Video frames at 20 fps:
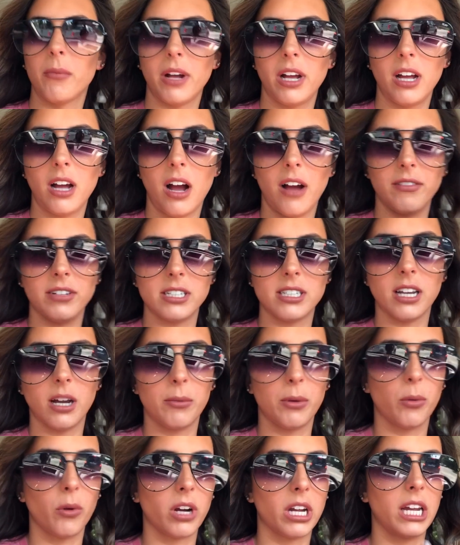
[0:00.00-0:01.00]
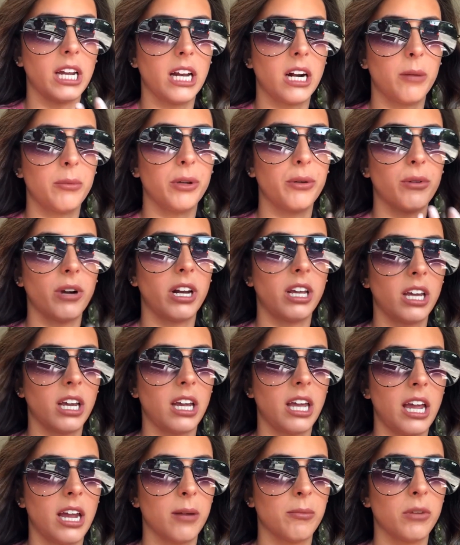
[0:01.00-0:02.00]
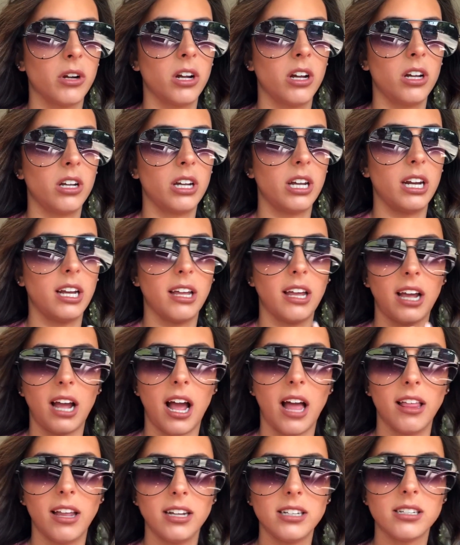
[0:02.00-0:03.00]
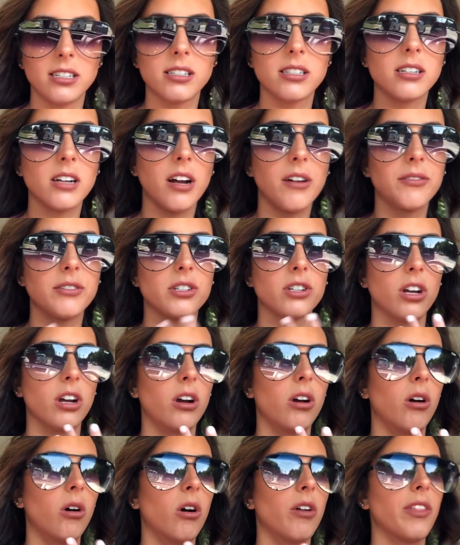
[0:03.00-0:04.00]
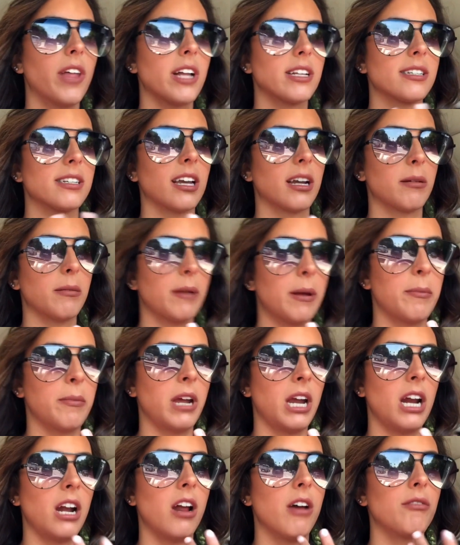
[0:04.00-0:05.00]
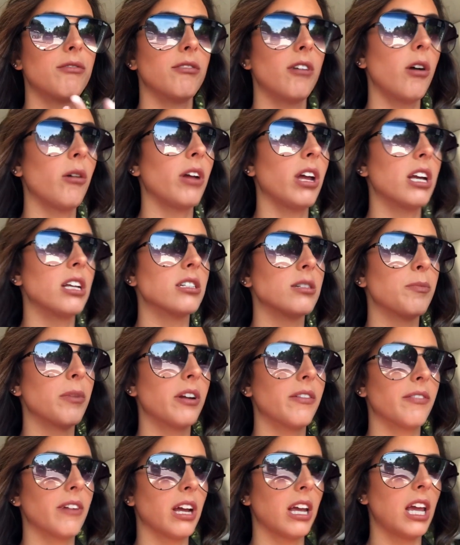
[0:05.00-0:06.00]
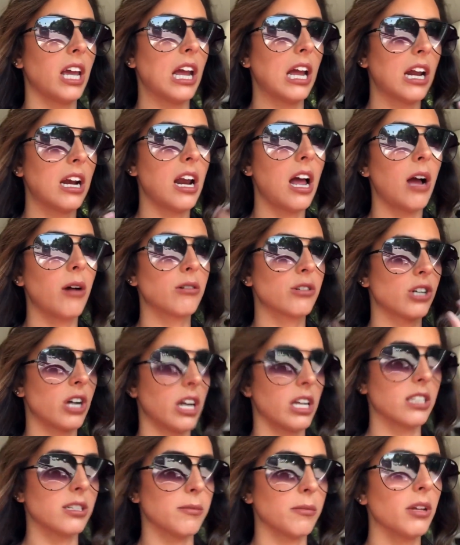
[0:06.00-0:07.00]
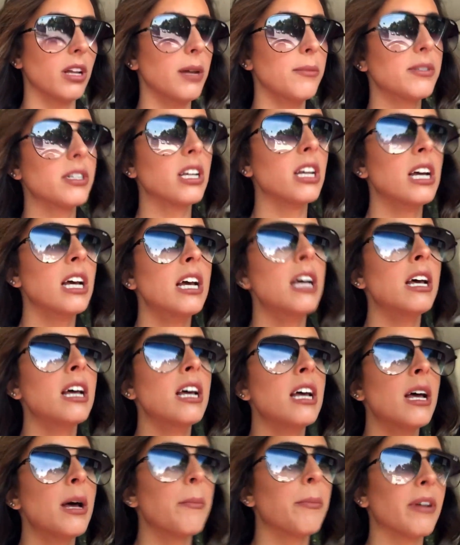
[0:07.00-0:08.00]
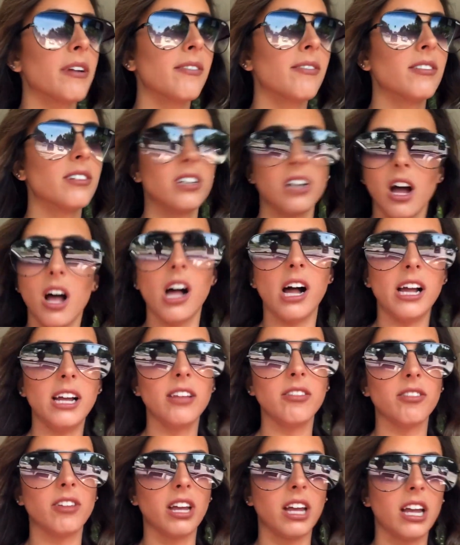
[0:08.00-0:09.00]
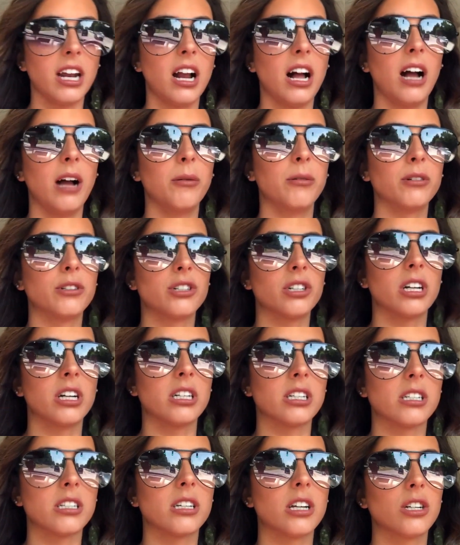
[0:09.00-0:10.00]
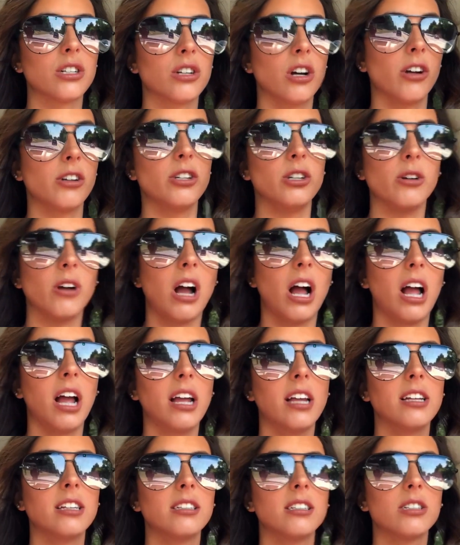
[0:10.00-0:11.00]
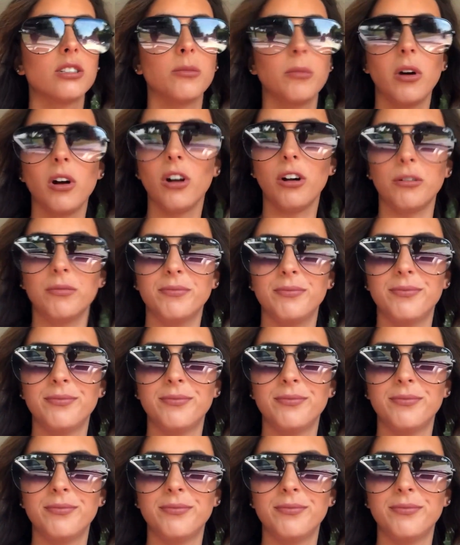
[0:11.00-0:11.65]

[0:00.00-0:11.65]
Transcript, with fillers: but obviously I'll be working and I'll be running a camera, getting like highlights and stuff, so that's like my main focus. But if I can, I'll try and get some clips, but if not, then I will just talk to you guys tomorrow.